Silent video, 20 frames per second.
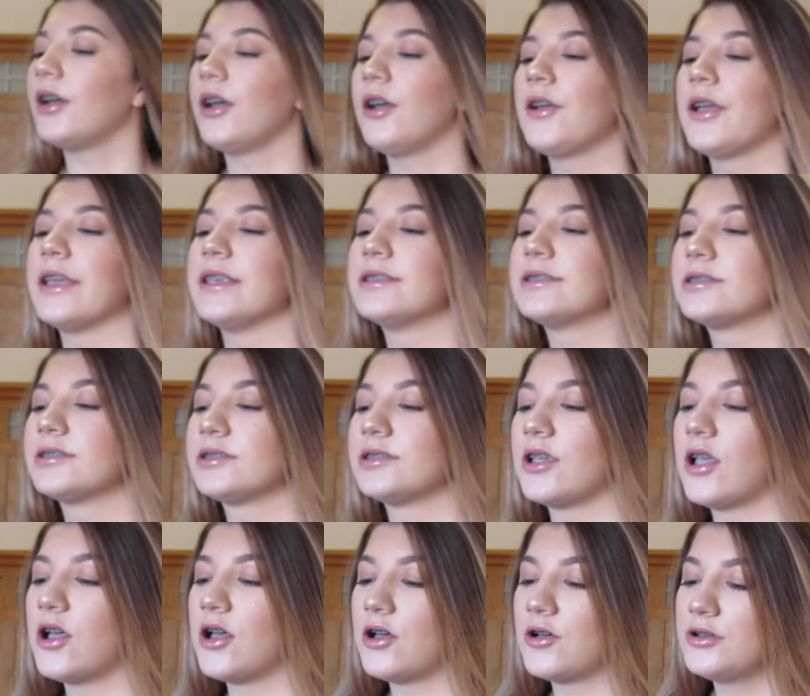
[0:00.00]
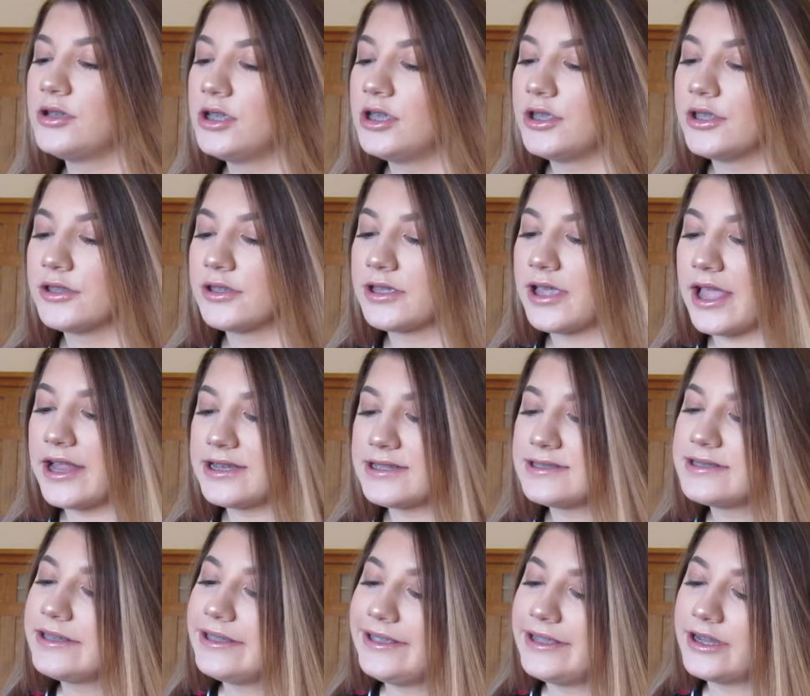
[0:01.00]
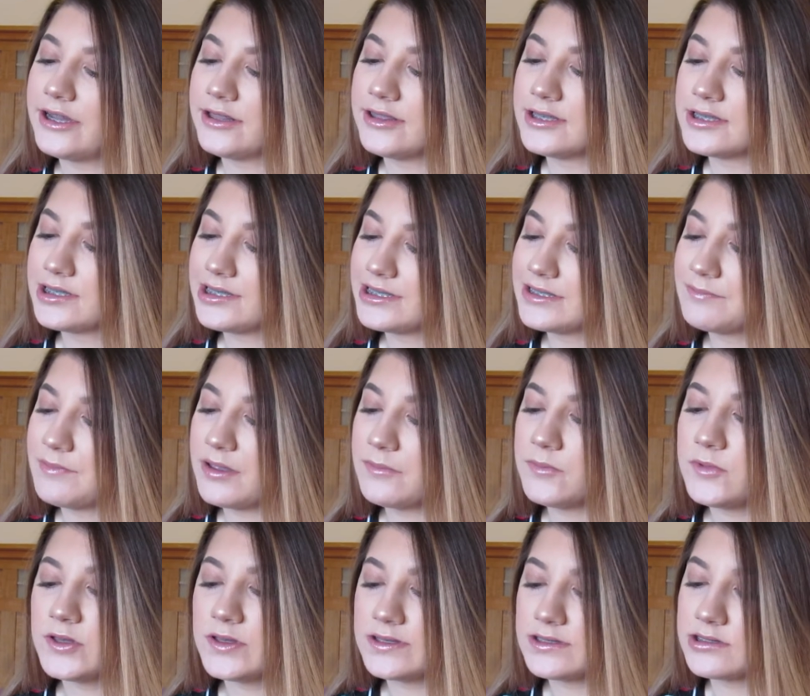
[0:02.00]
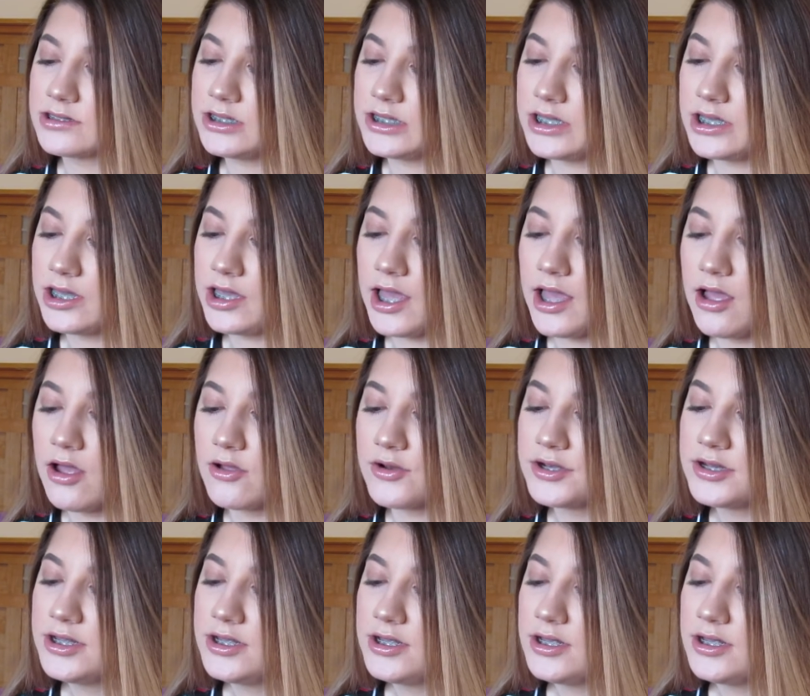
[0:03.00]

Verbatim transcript: Okay, so kind of see here, this is my Musical dot l y account.